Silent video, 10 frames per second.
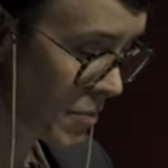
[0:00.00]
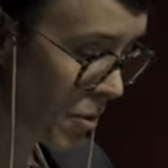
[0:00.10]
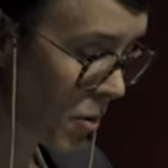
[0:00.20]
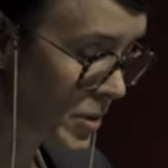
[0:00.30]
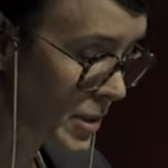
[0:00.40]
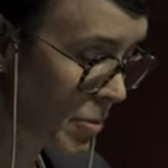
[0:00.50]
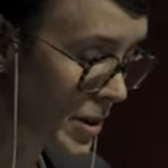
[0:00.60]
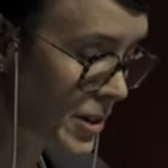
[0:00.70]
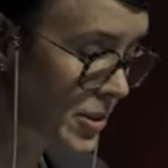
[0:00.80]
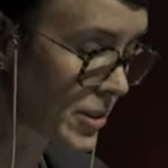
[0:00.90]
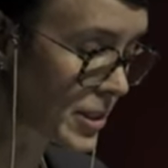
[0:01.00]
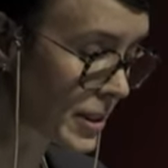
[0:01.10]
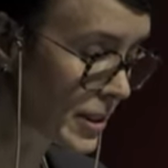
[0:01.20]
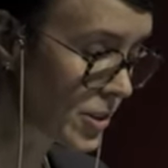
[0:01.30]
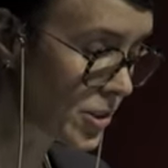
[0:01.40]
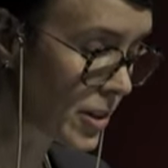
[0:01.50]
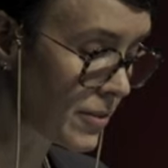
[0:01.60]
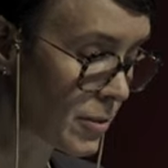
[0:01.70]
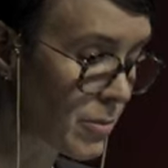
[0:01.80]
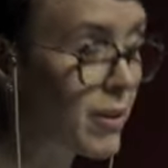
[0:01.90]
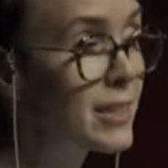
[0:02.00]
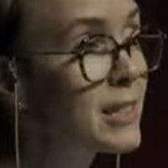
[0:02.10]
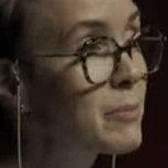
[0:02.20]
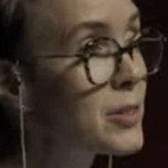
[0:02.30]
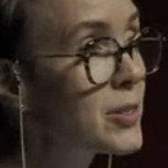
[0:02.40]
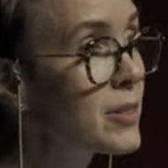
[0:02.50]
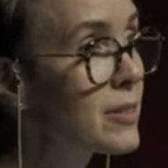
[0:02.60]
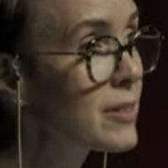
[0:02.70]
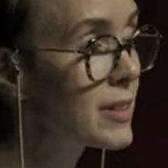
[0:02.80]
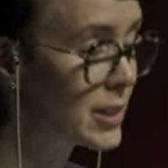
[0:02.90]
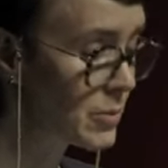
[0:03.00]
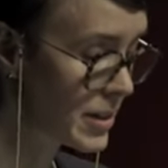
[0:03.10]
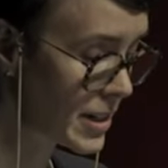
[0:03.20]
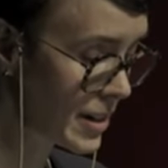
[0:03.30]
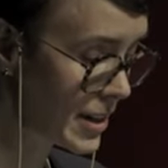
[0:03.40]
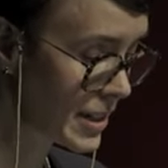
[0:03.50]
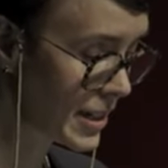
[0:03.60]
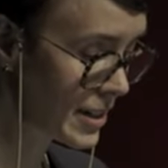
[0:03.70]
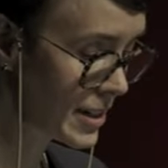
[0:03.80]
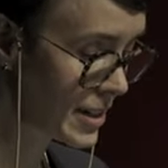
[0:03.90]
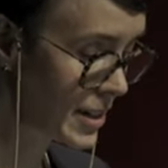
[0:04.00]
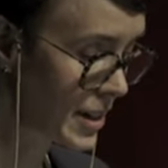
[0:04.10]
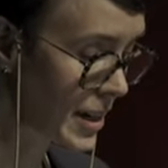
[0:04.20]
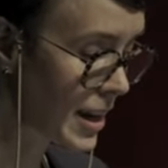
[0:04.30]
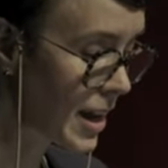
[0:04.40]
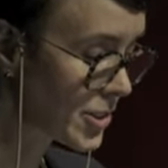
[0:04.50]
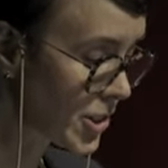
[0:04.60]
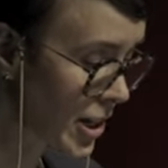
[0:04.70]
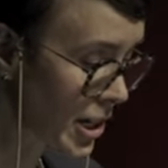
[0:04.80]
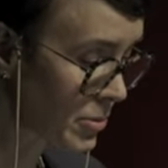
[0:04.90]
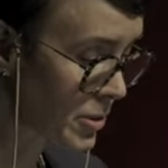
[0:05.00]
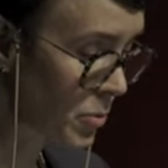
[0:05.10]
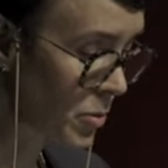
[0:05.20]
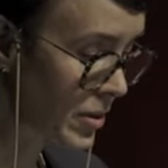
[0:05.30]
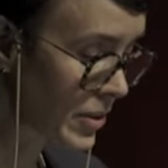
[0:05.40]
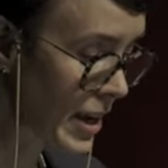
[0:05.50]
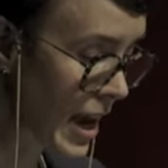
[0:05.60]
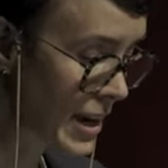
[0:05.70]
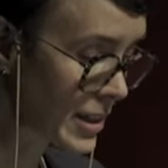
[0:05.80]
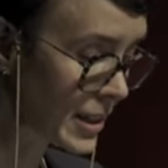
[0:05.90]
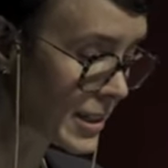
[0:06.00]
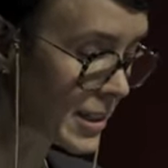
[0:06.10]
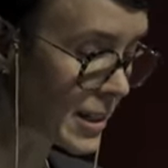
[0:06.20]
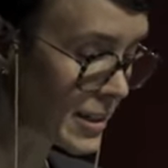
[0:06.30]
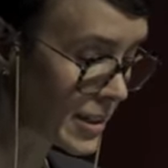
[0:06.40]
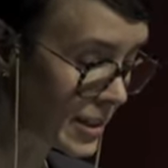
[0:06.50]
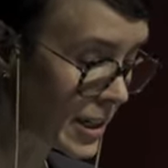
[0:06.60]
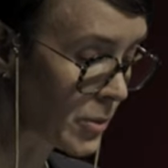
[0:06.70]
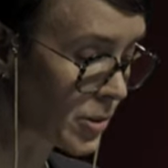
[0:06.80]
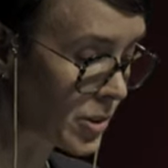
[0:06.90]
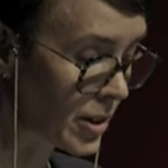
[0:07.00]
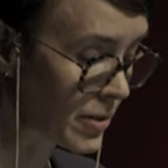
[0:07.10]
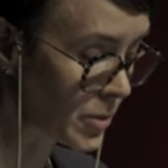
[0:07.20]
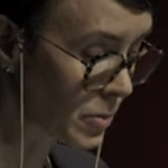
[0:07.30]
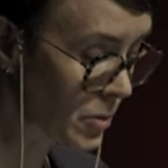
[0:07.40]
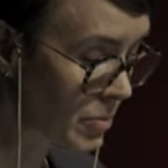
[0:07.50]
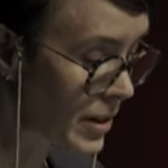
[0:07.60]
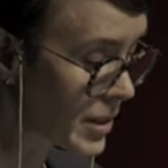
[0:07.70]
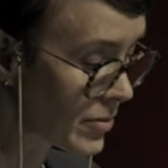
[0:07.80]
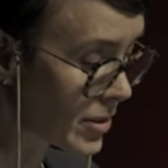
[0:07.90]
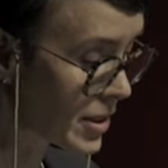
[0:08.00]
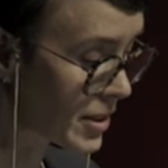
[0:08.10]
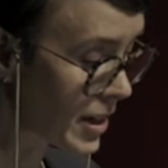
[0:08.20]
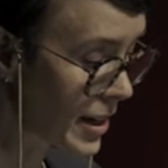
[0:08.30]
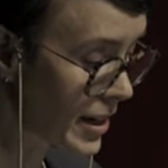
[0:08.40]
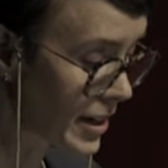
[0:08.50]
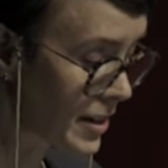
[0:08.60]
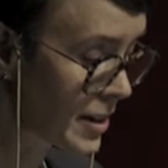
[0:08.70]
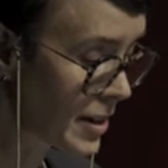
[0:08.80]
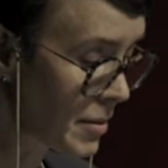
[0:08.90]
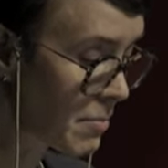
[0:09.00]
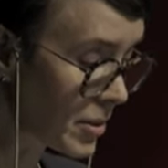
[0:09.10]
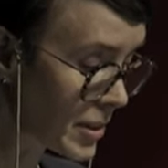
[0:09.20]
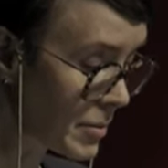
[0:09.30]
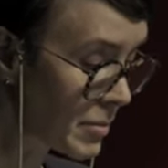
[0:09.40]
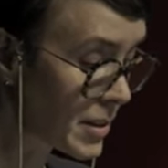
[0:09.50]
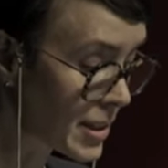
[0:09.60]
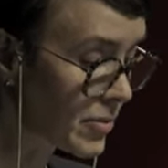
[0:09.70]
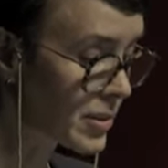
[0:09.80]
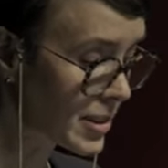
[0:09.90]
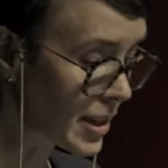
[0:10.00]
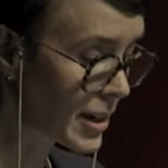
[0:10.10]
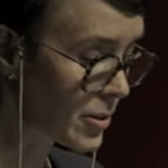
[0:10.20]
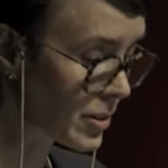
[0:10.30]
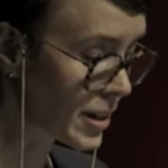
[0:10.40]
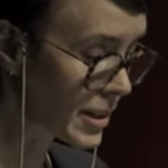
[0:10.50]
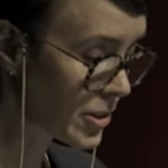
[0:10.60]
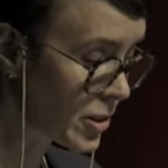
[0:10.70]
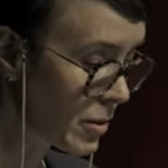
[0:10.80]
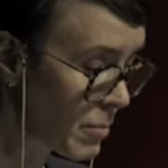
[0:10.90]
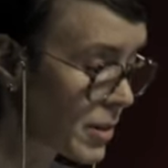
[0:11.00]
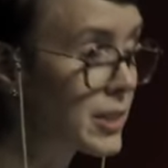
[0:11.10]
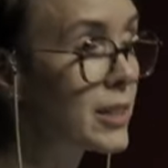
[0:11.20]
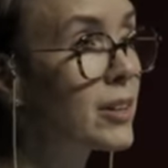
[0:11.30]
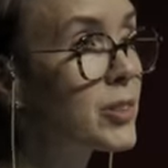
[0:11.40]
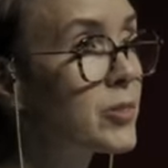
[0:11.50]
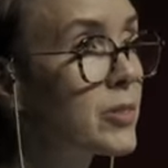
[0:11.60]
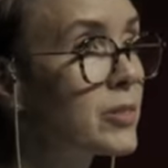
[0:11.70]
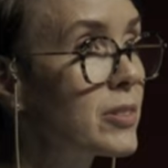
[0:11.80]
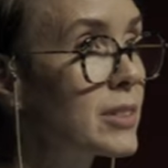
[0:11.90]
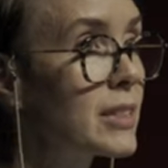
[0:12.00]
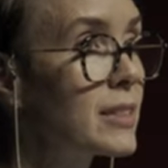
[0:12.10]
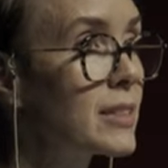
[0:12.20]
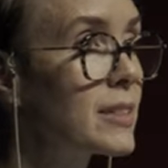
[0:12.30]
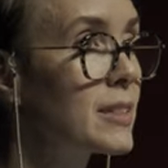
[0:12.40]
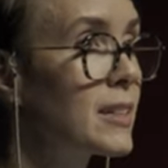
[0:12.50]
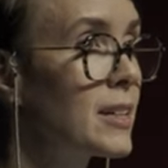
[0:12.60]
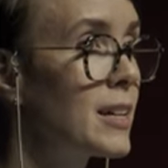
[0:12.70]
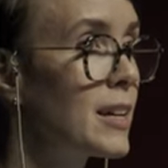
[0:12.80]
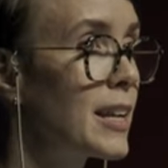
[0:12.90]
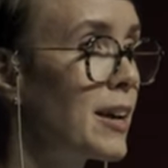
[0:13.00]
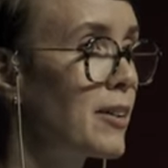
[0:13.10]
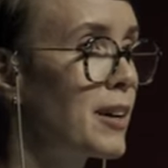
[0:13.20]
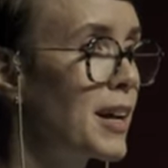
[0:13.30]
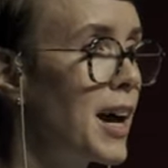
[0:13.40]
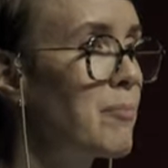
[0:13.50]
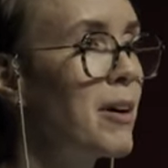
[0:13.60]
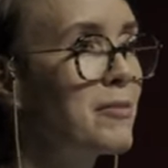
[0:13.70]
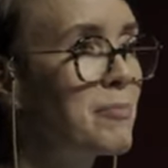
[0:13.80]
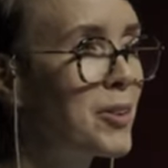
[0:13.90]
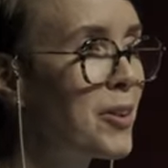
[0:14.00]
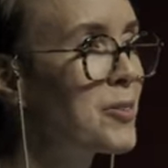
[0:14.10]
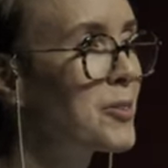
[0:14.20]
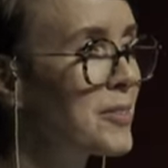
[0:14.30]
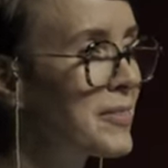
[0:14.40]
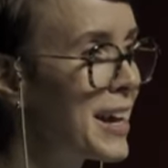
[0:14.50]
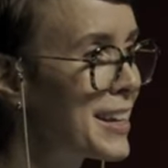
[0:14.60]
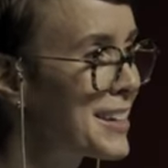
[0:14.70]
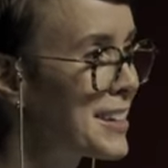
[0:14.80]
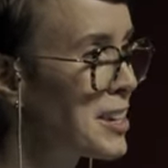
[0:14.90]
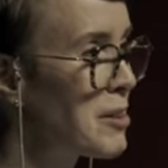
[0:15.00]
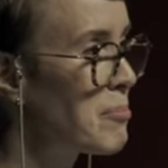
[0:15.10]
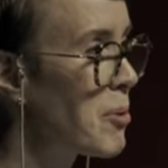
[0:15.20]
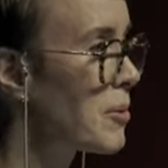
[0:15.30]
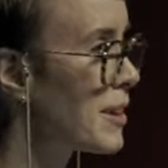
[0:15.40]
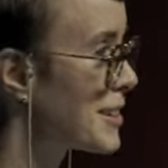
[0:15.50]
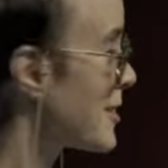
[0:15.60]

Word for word: Paul was appointed New Zealand's Chief Human Rights Commissioner in twenty nineteen, and last year he was awarded the Anne Dysart Distinguished Service Award by civil society, multi, the civil society organisation Multicultural New Zealand. Now, above and beyond all of that, Paul Hunt